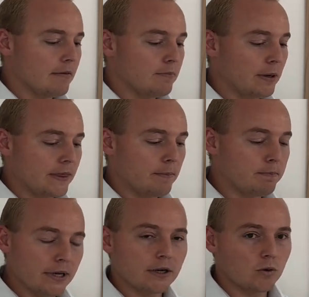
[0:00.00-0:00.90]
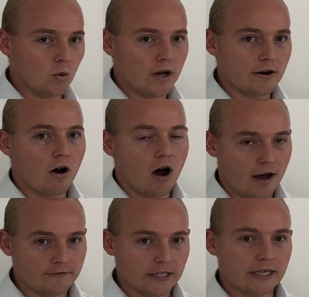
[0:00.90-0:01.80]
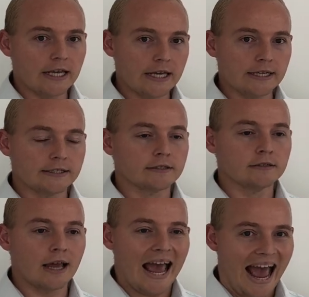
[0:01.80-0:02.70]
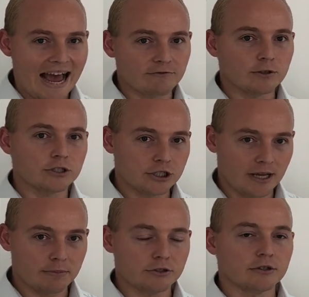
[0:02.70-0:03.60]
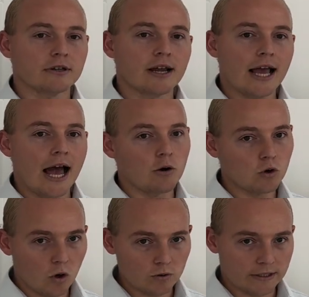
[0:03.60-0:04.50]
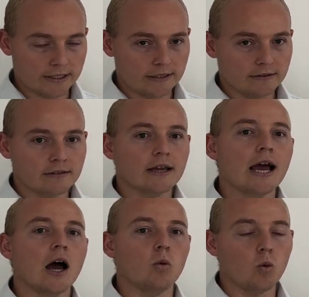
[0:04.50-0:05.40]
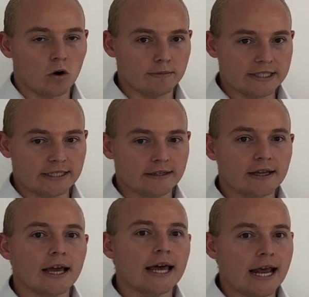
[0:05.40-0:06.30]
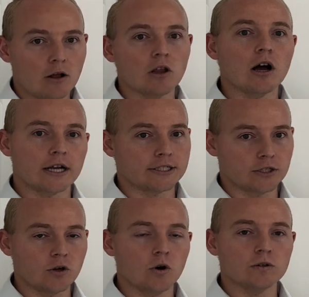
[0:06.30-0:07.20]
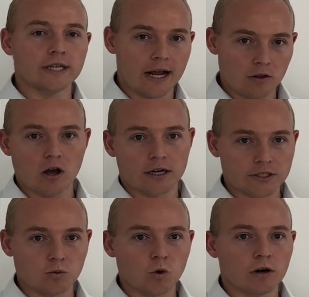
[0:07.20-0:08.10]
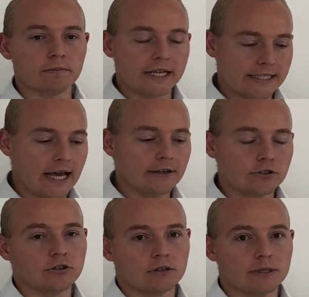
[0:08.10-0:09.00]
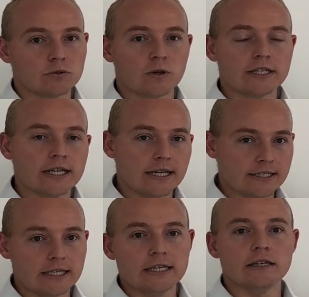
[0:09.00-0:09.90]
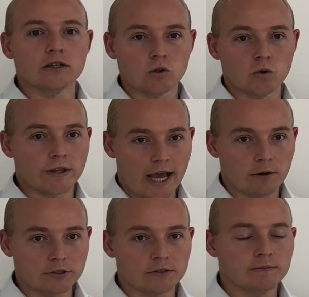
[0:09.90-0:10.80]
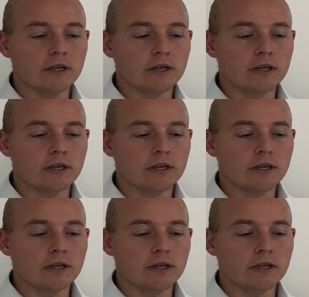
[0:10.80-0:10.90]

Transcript: But the bigger one often is average temperature. How cold is it? How warm is it? And how long is it cold and how long is it warm? Because that determines what it takes to heat and cool the house.